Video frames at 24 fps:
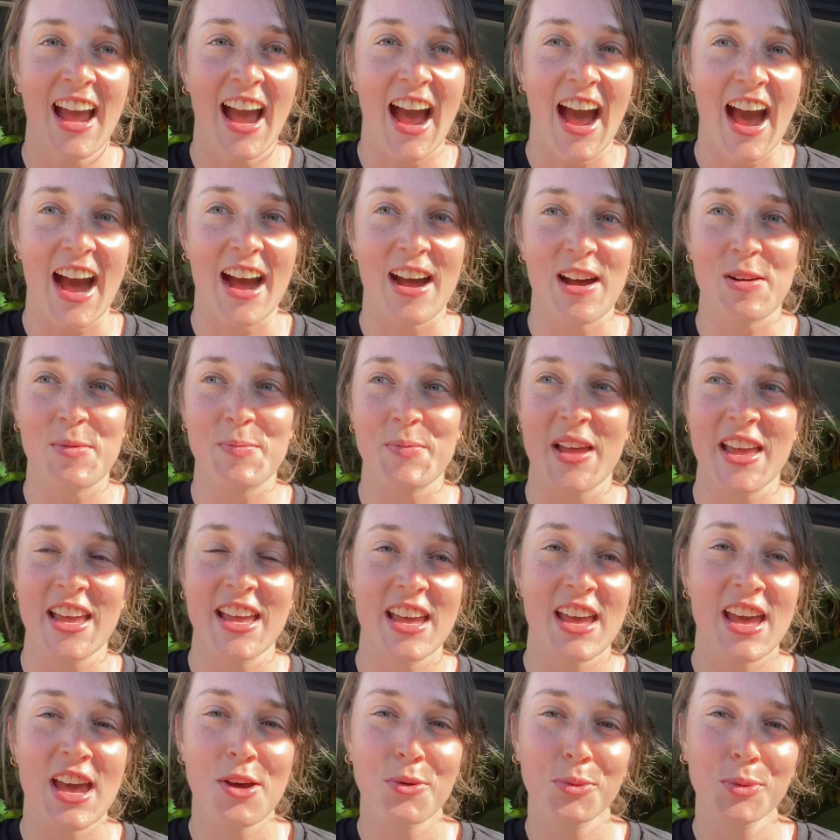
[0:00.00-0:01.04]

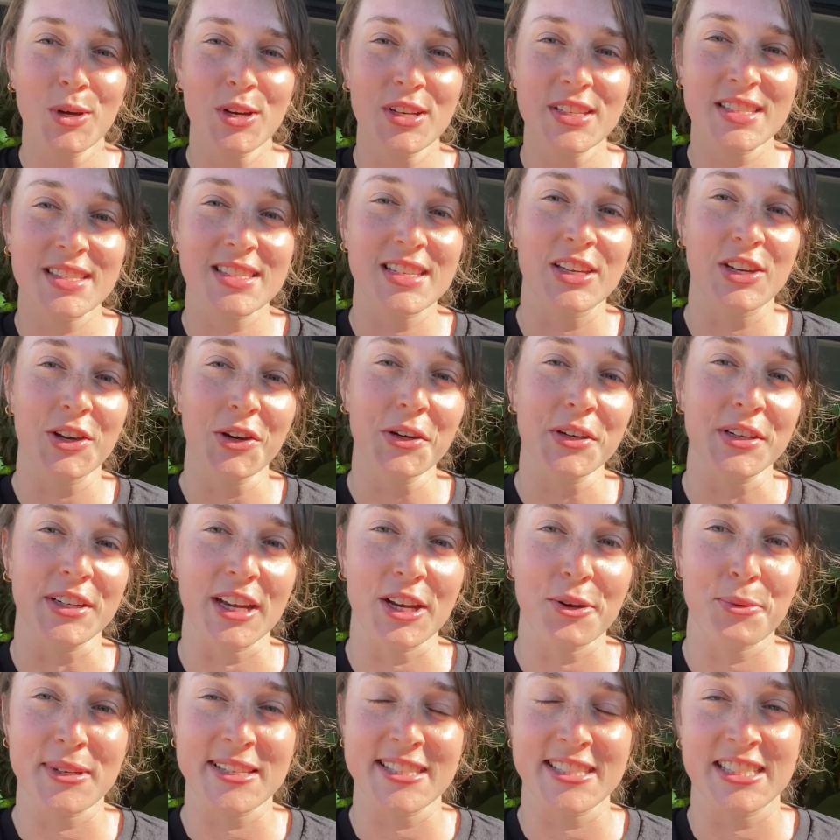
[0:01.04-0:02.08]
It was good.
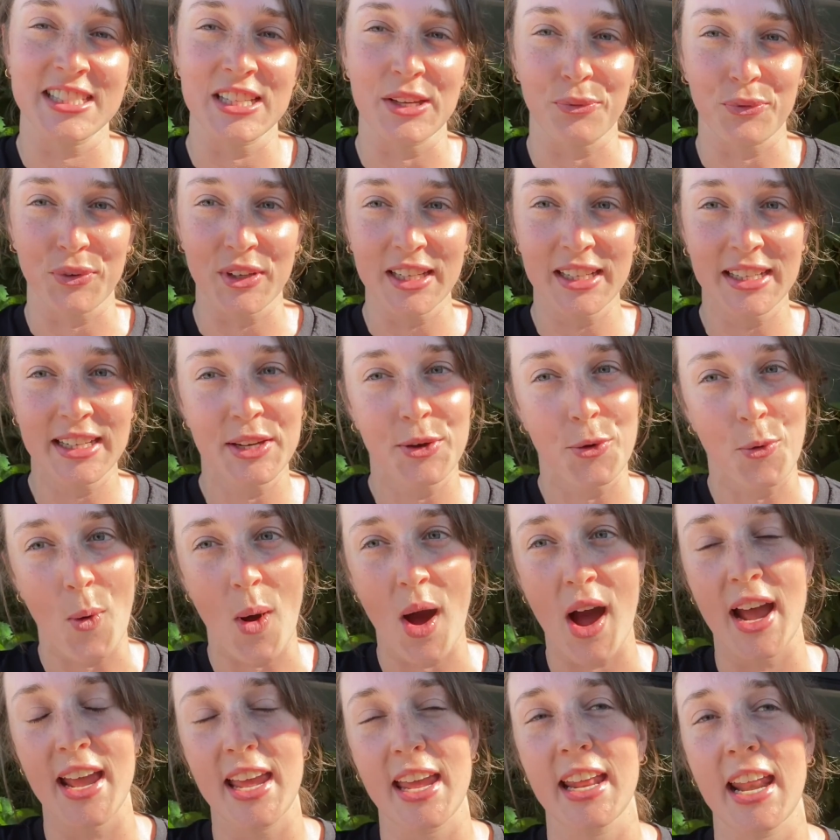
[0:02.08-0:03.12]
It was definitely
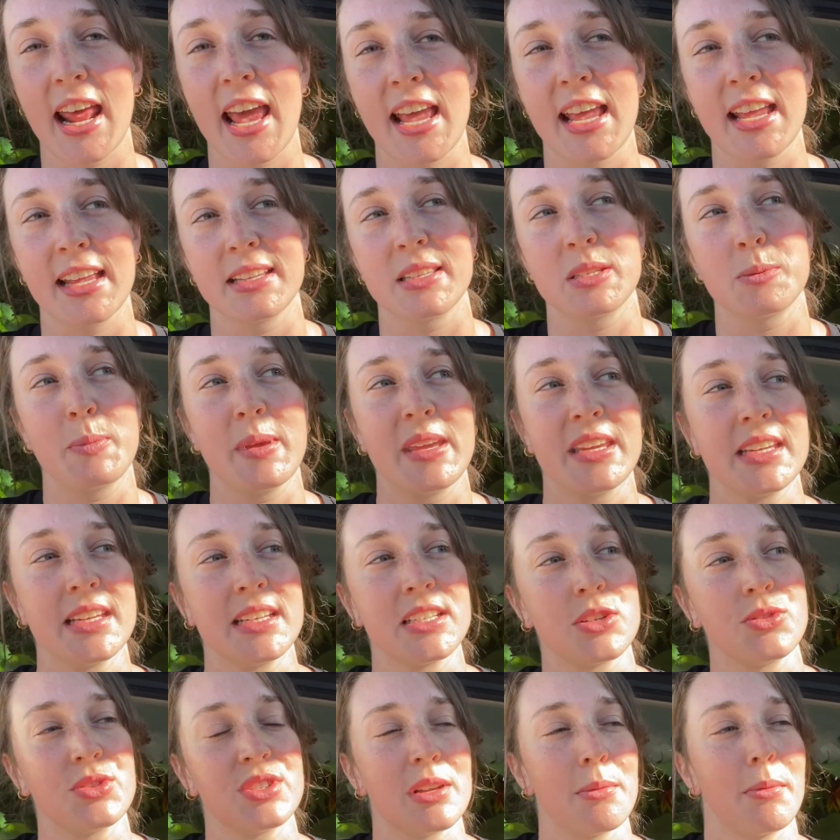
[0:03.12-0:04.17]
quiet, and speaking
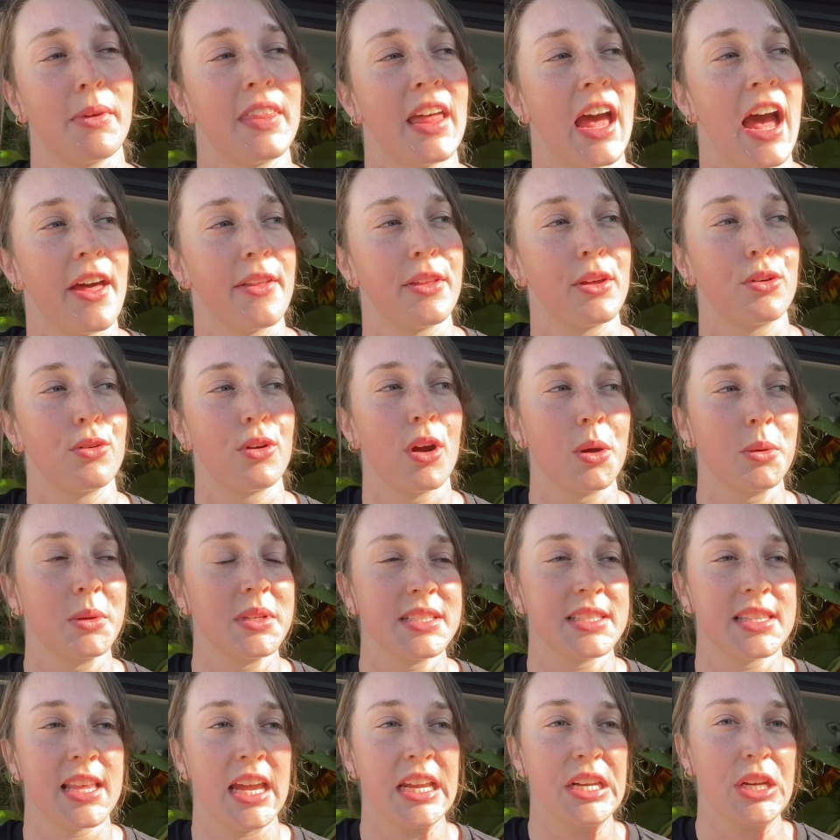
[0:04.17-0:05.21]
to some of the other growers,
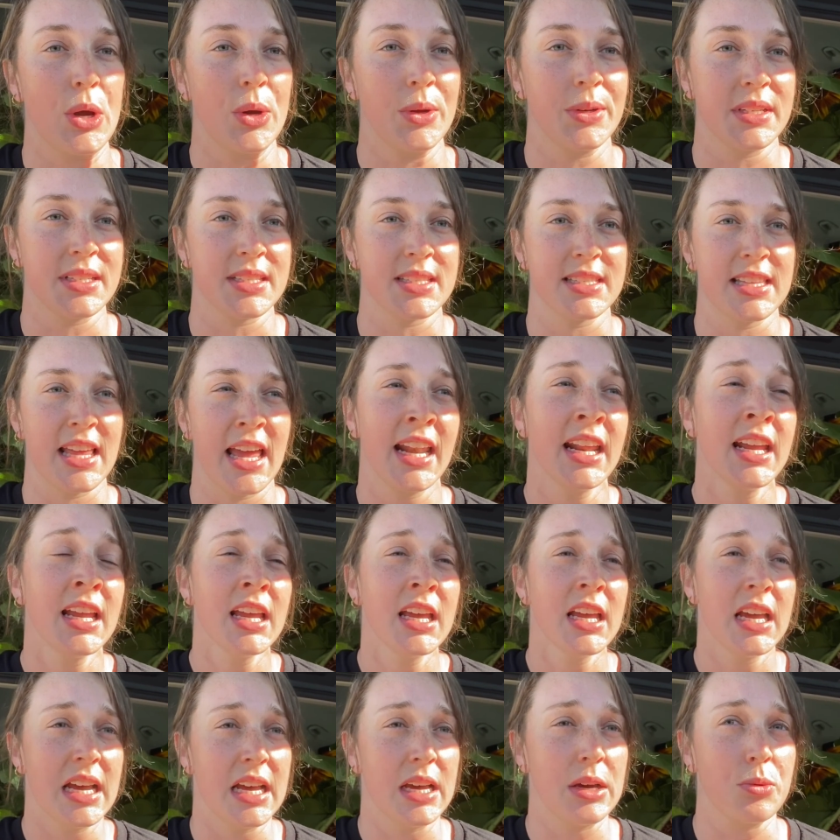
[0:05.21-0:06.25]
they noticed that
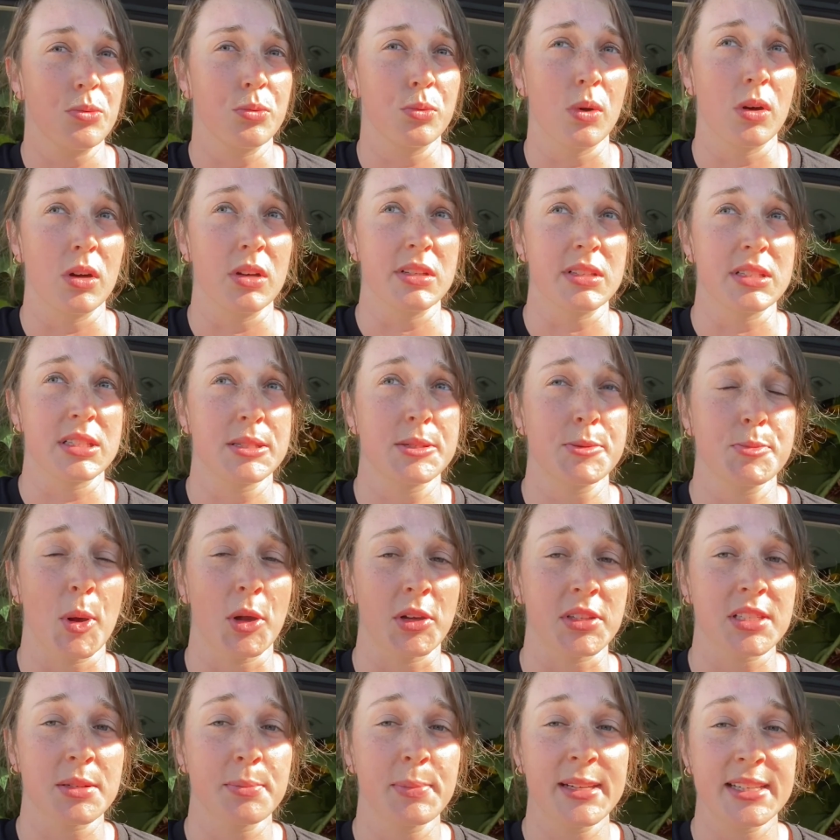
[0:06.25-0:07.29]
it was
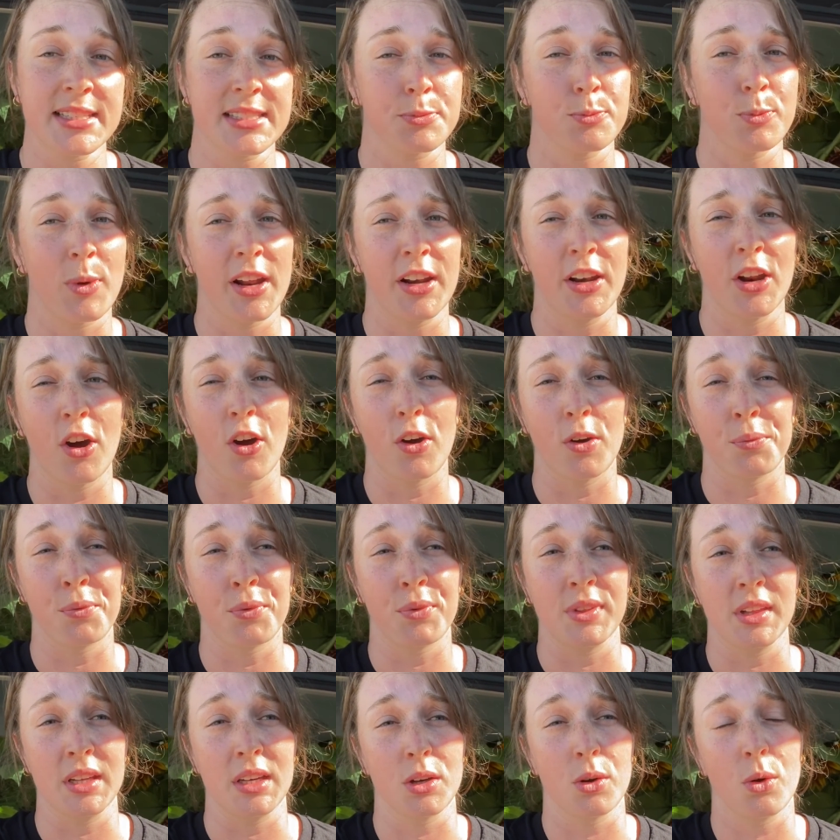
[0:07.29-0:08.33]
possibly one of
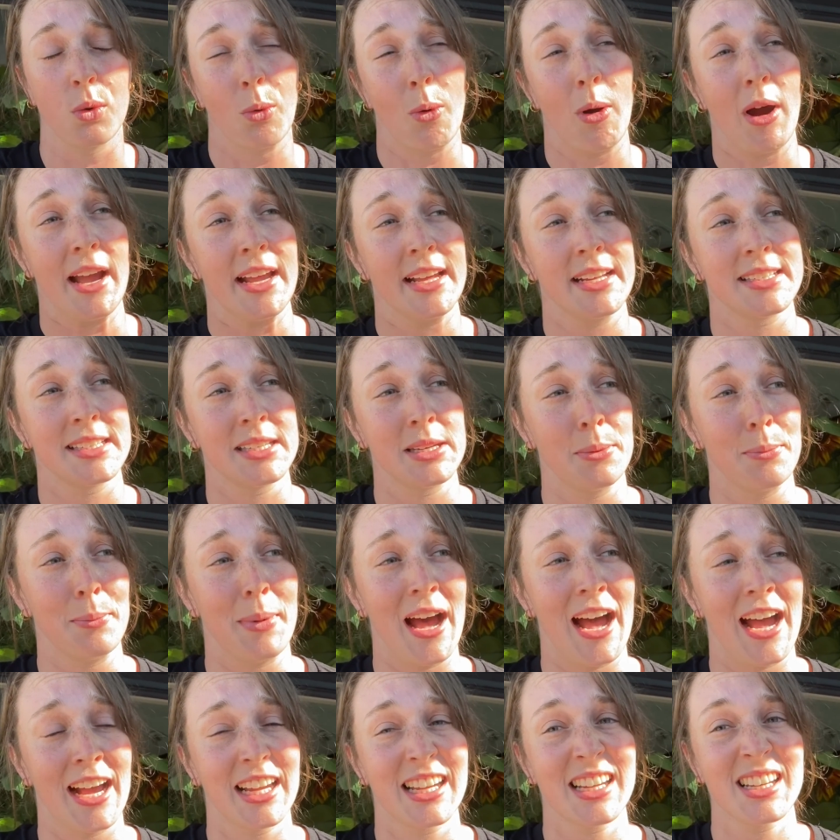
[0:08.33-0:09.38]
the quieter
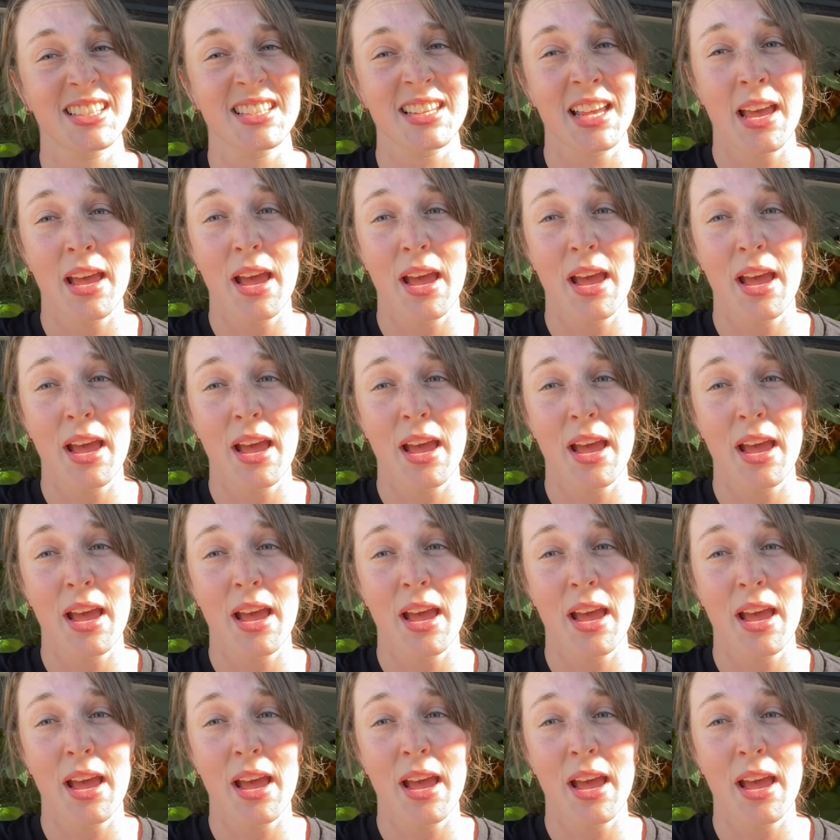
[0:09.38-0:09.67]
markets.